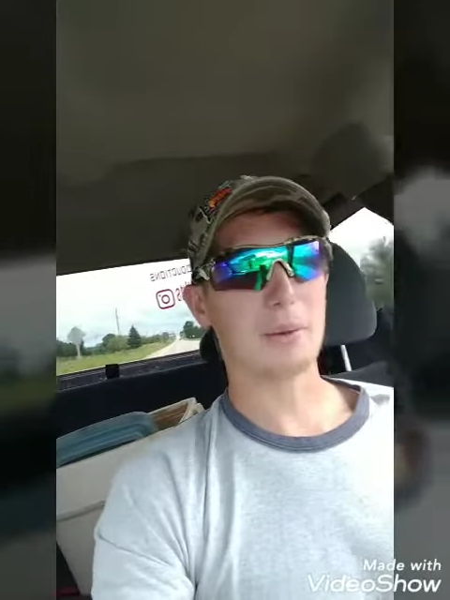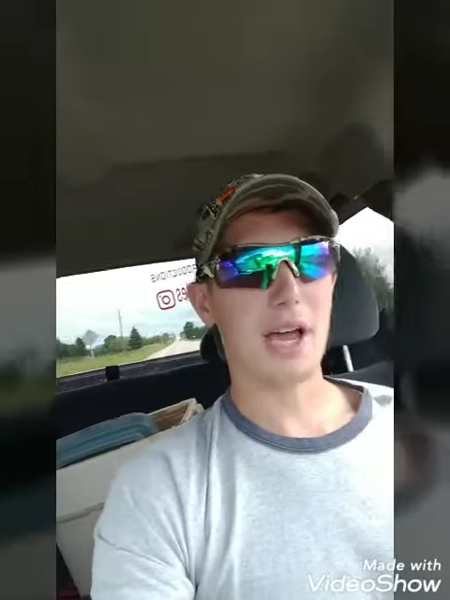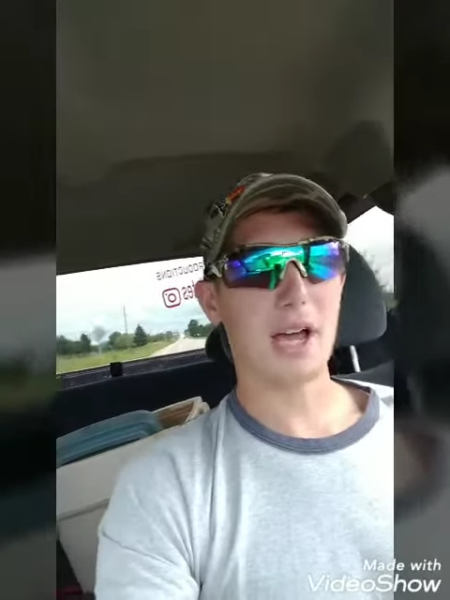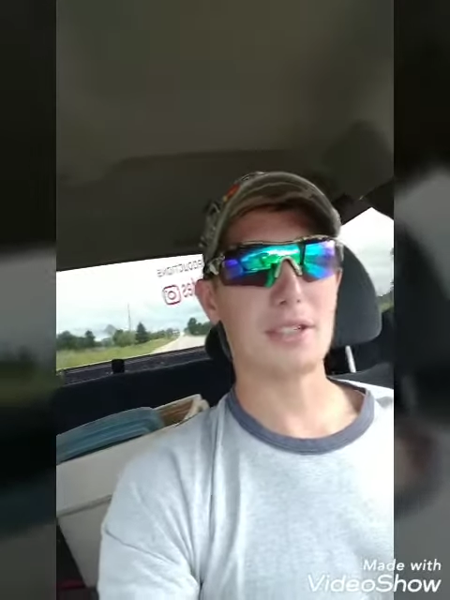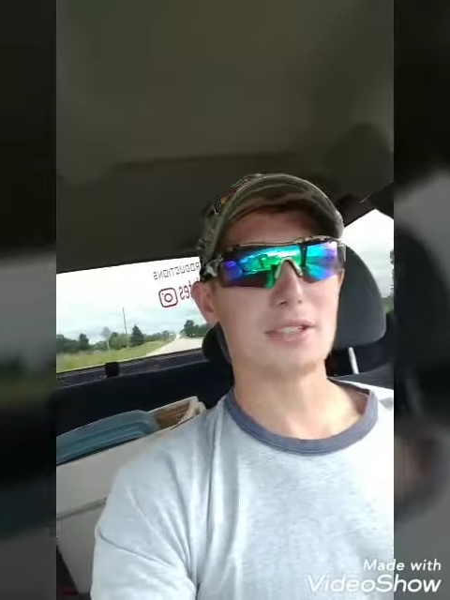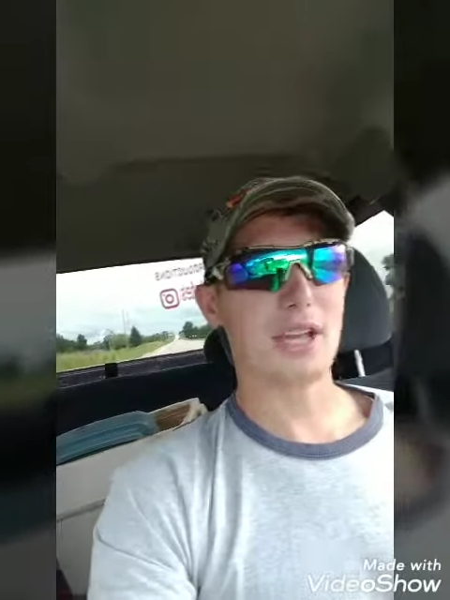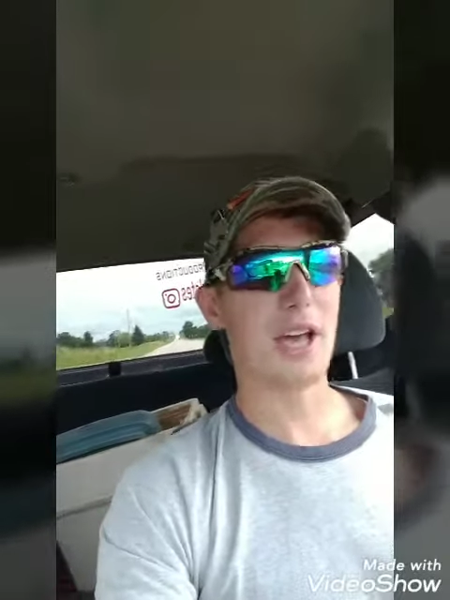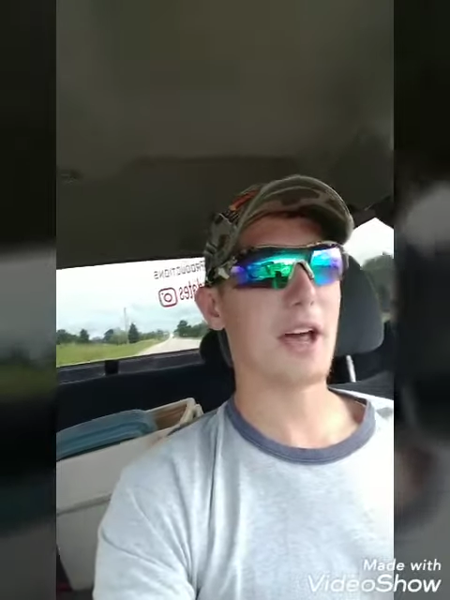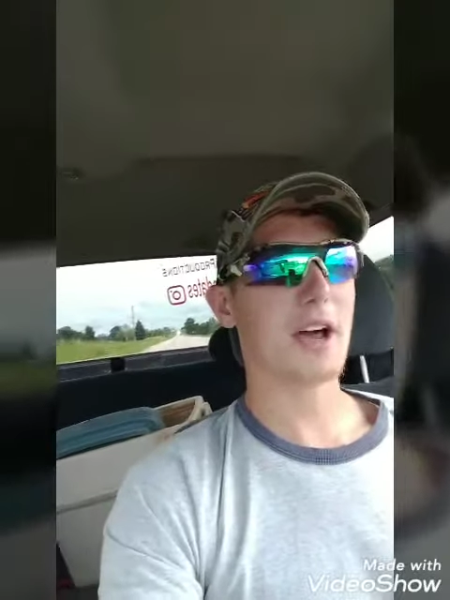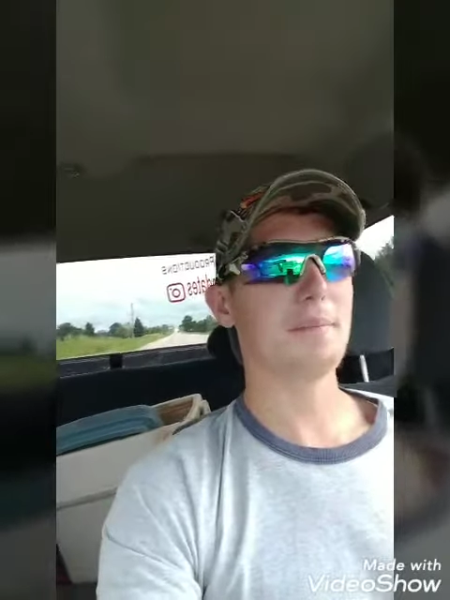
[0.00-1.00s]
we got her
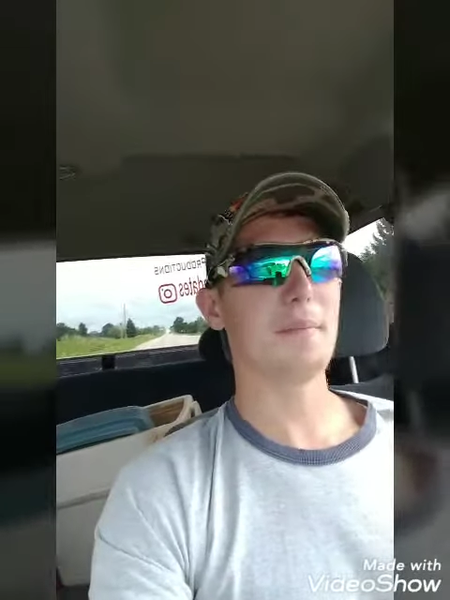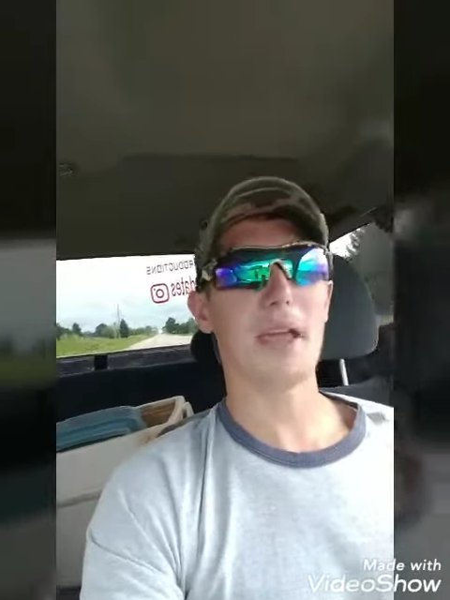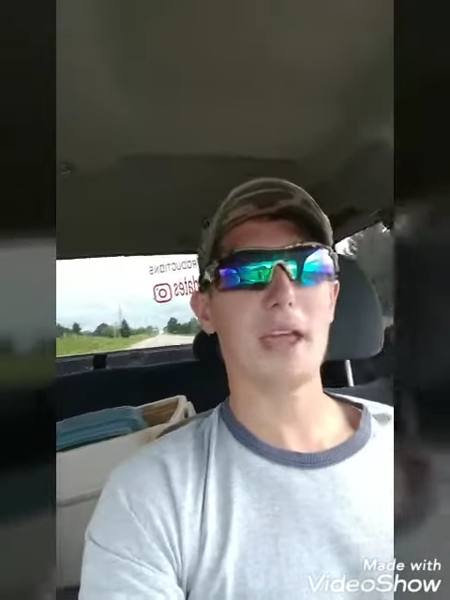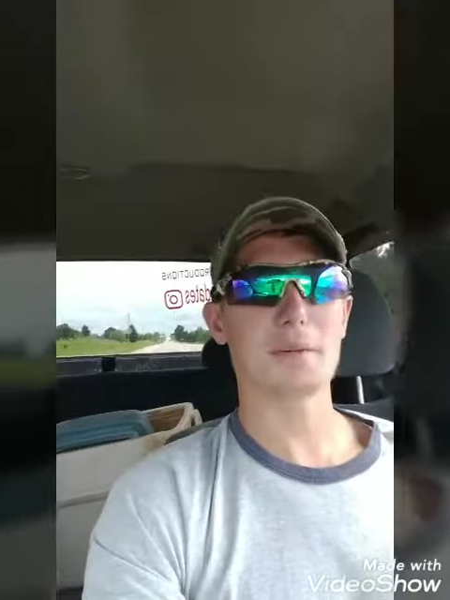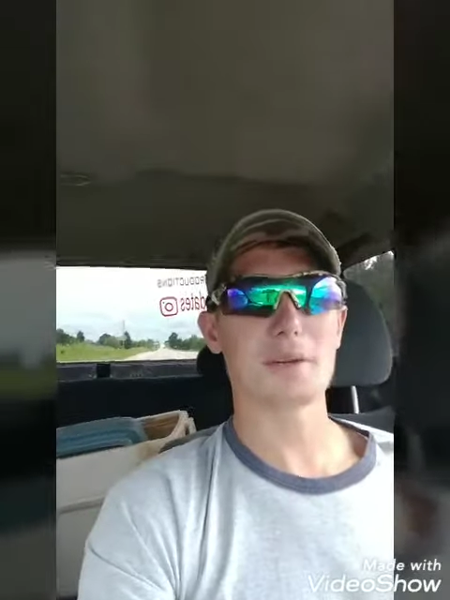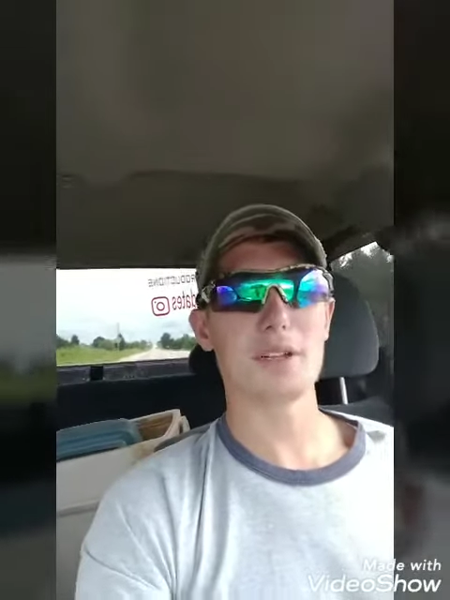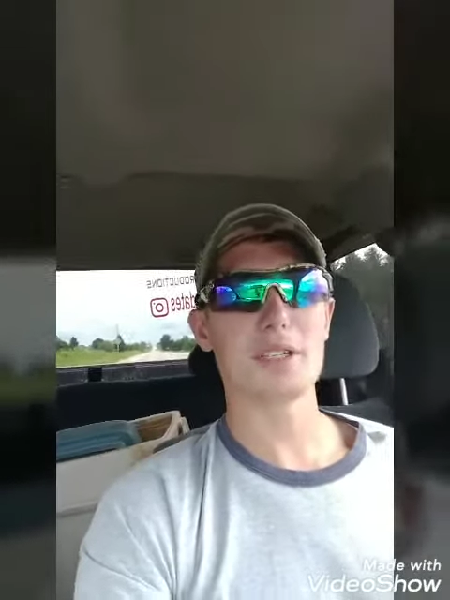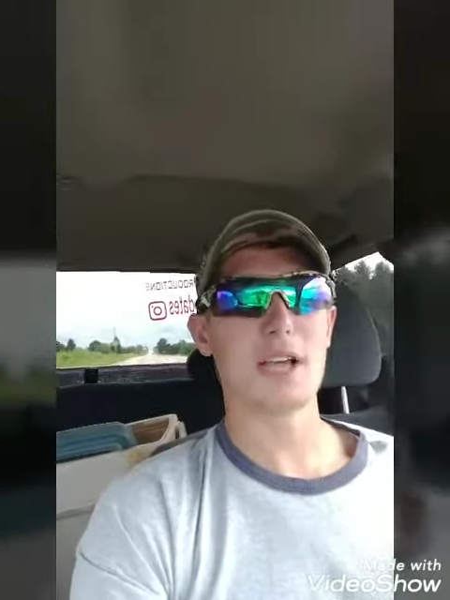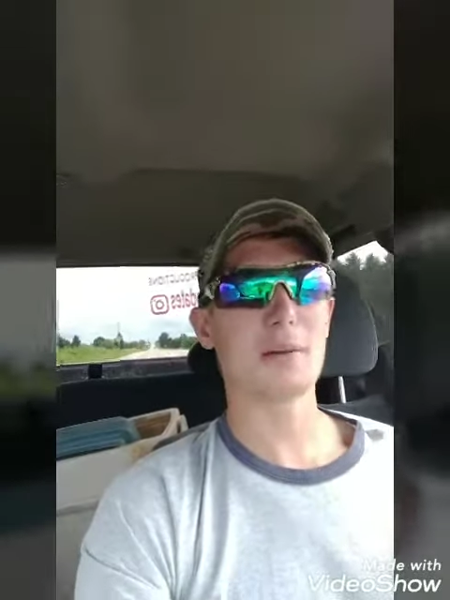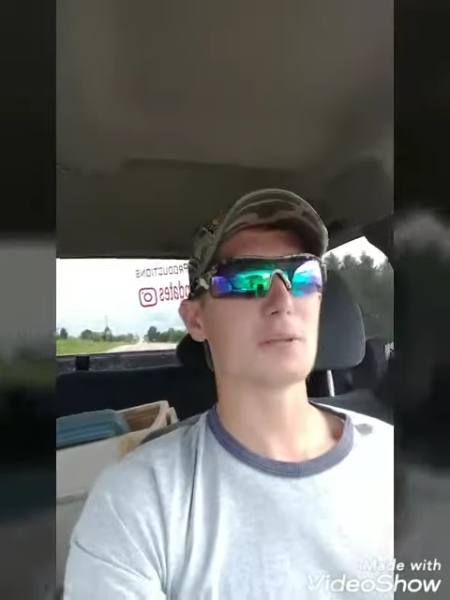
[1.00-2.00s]
set up and we're
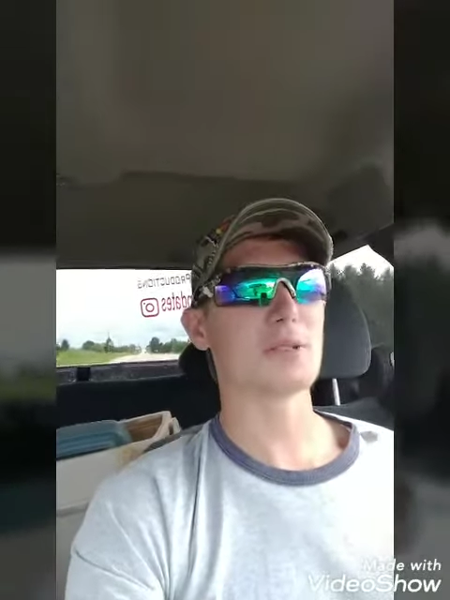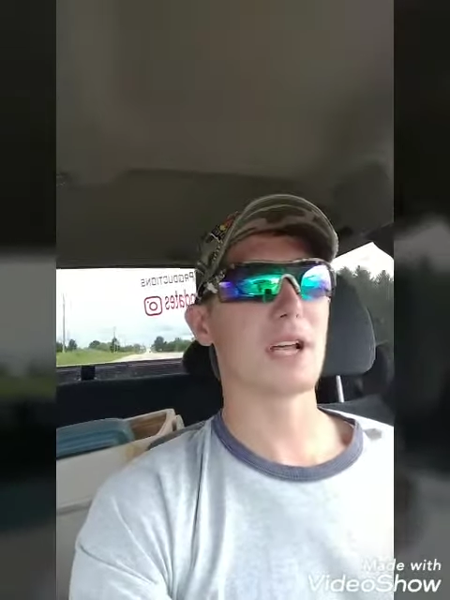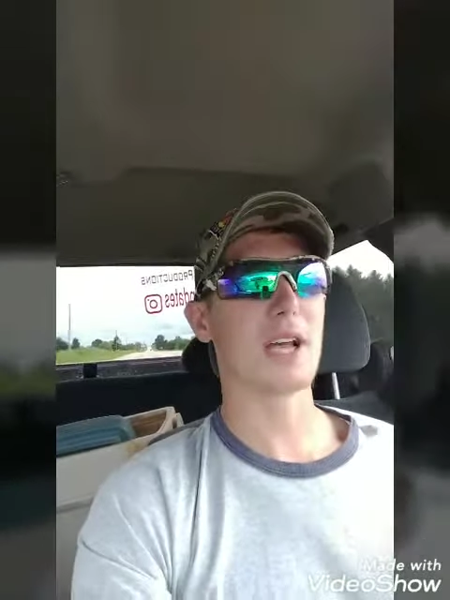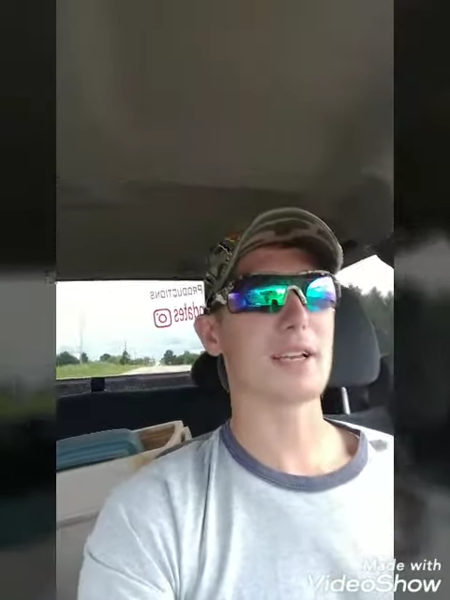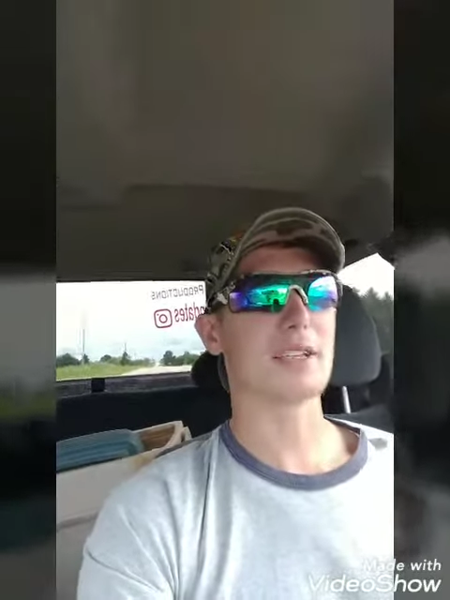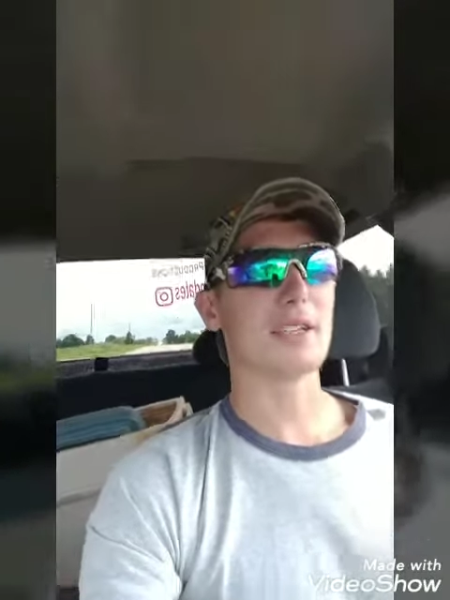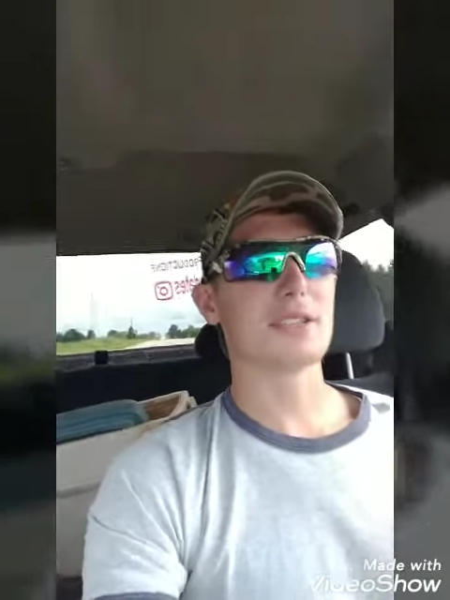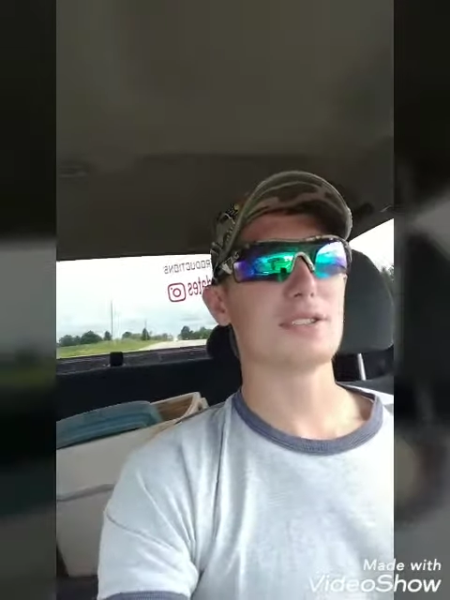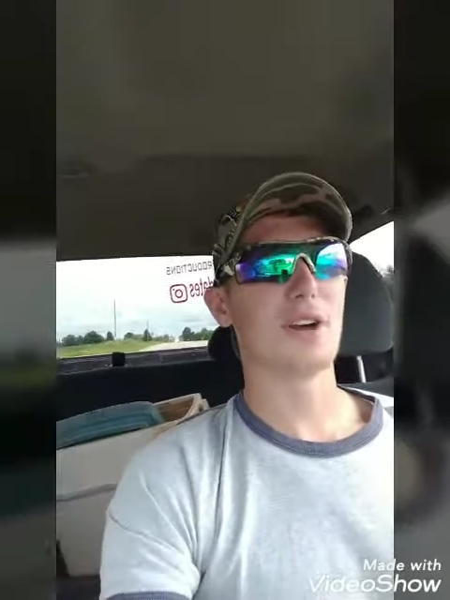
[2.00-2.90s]
gonna demo tonight.